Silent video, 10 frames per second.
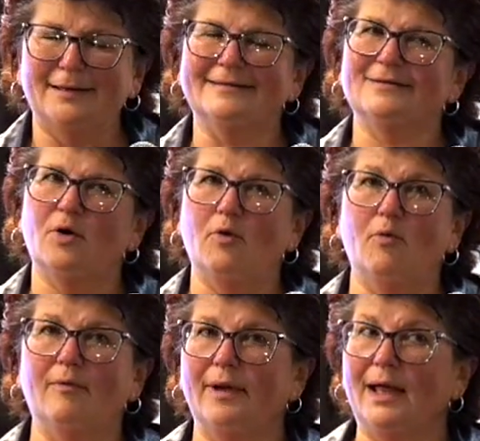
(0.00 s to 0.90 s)

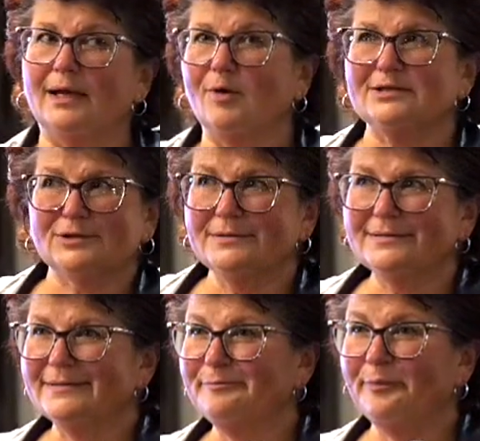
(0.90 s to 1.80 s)
So any
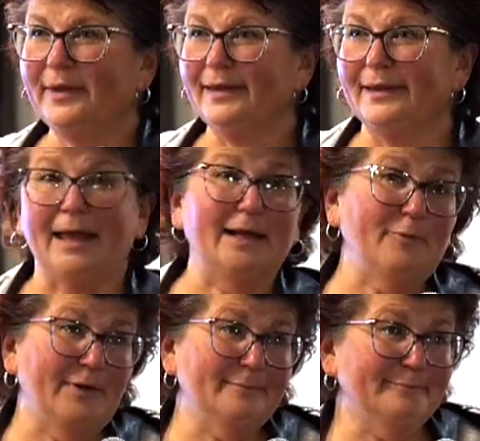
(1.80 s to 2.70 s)
questions?
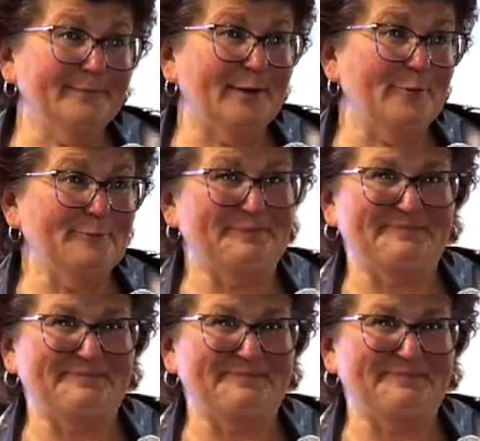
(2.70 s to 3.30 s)
Anyone? No?